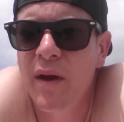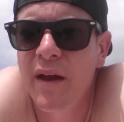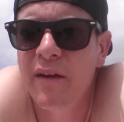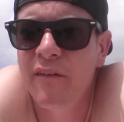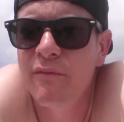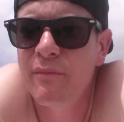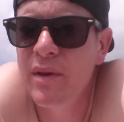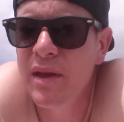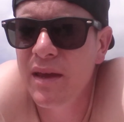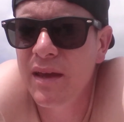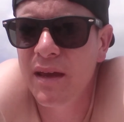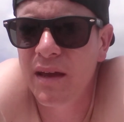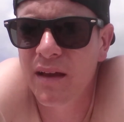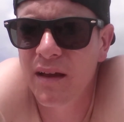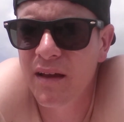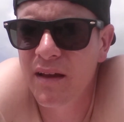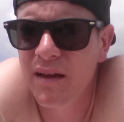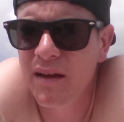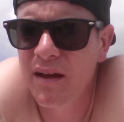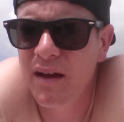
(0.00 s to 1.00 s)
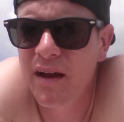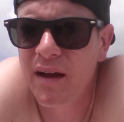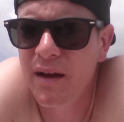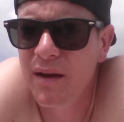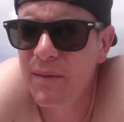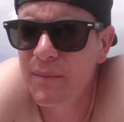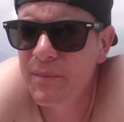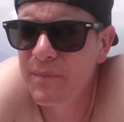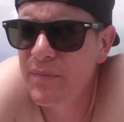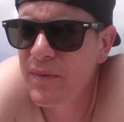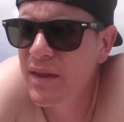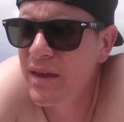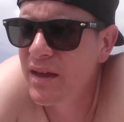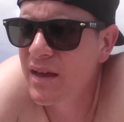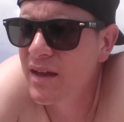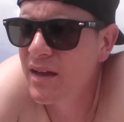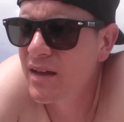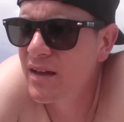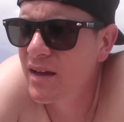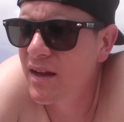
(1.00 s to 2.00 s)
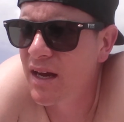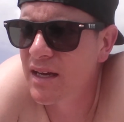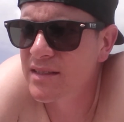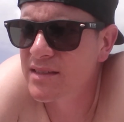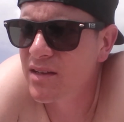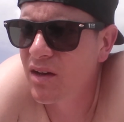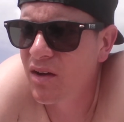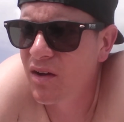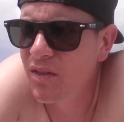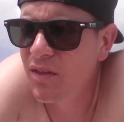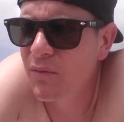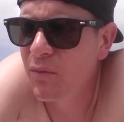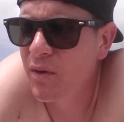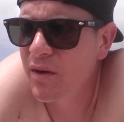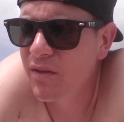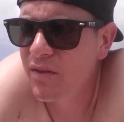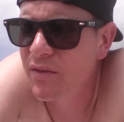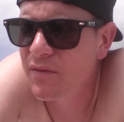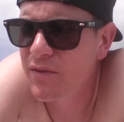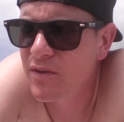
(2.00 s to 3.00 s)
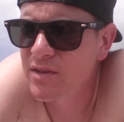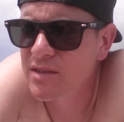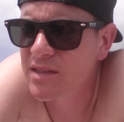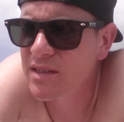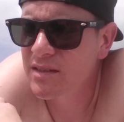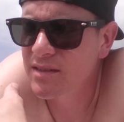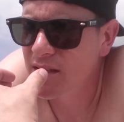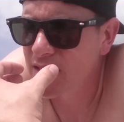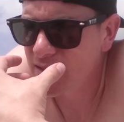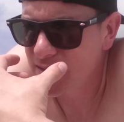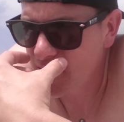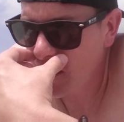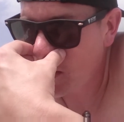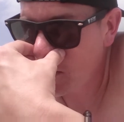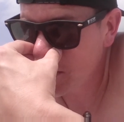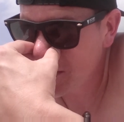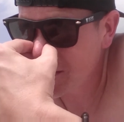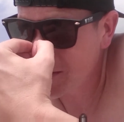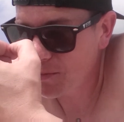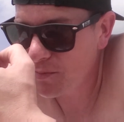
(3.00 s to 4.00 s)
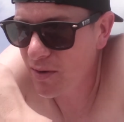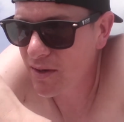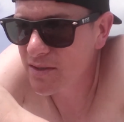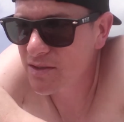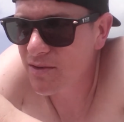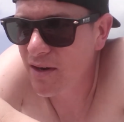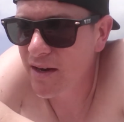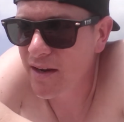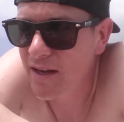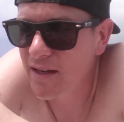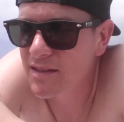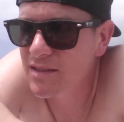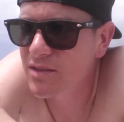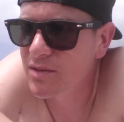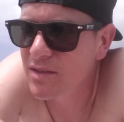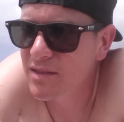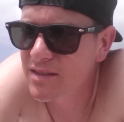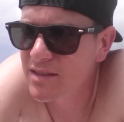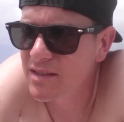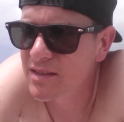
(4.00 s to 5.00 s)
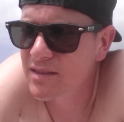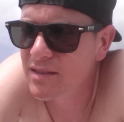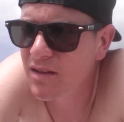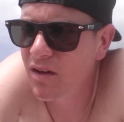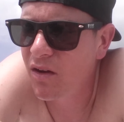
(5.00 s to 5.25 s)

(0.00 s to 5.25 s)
way of being. I saw one of the first things I saw was the bus right next to us.